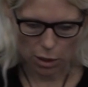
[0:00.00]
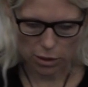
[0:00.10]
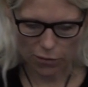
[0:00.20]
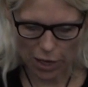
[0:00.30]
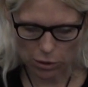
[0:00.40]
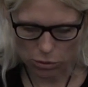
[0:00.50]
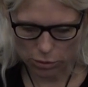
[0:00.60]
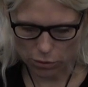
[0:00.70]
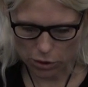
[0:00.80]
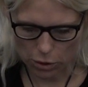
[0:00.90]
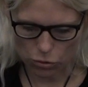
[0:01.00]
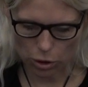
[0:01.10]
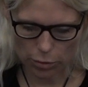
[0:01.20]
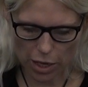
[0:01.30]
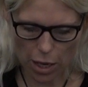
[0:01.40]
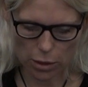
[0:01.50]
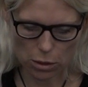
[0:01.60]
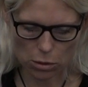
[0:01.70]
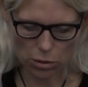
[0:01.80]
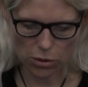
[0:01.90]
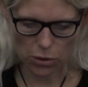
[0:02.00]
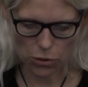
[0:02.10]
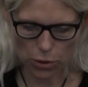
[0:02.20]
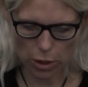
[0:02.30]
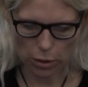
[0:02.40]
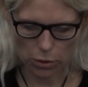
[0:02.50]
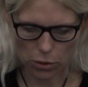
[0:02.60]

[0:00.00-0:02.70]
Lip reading: Savant syndrome and synesthesia.